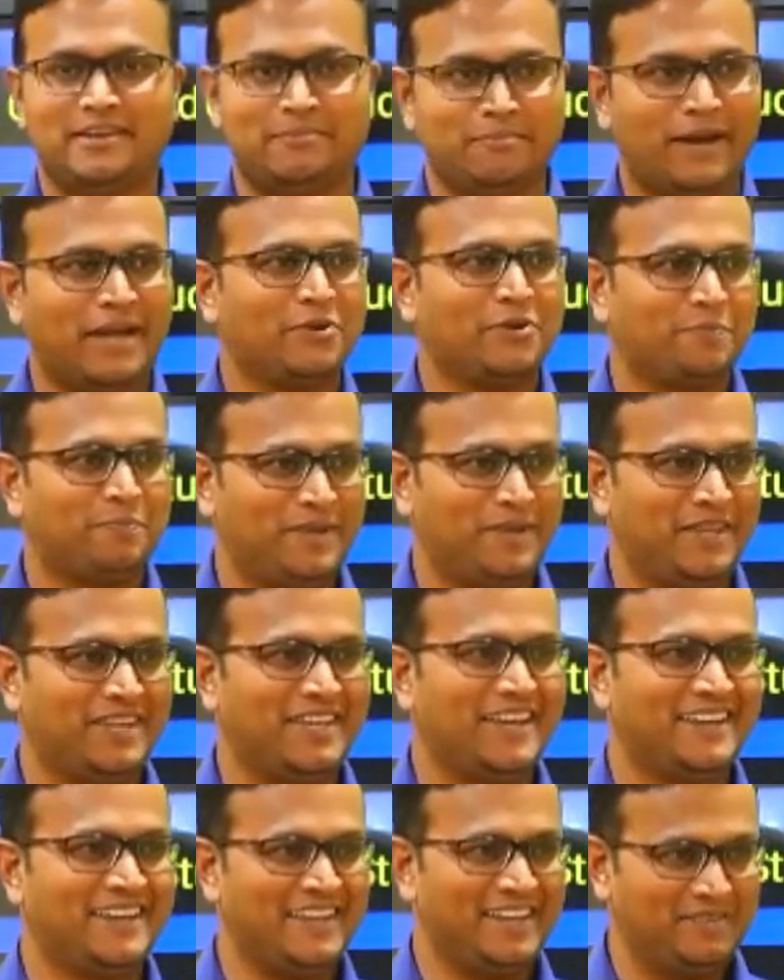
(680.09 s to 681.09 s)
in my
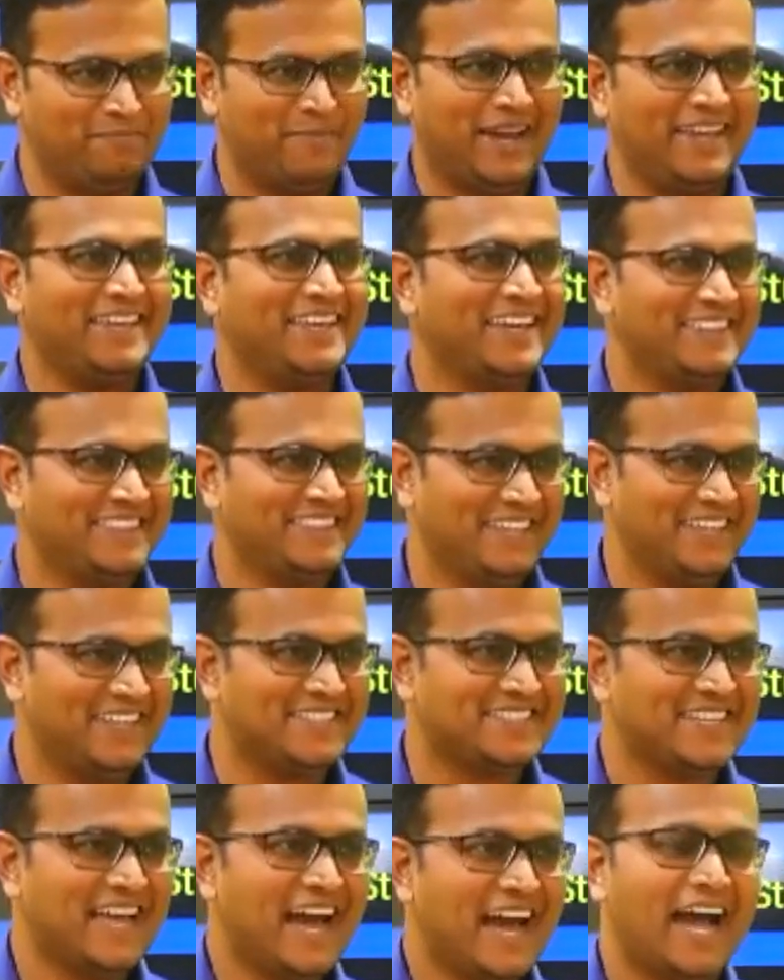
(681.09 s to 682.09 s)
opinion, in my
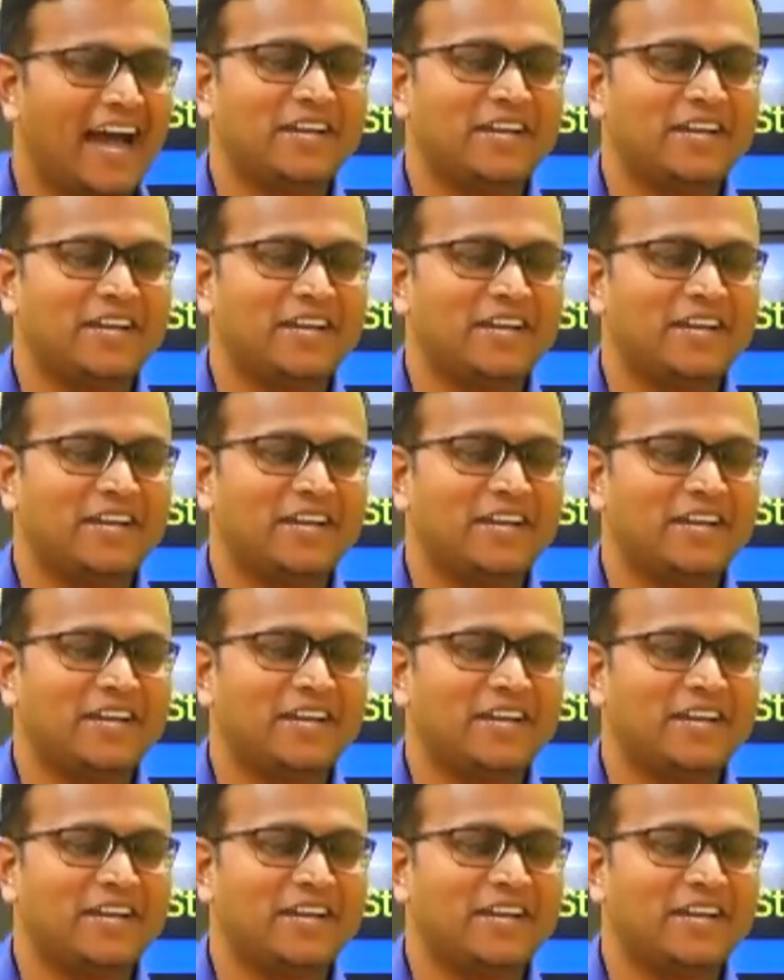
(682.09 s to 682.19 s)
ethics,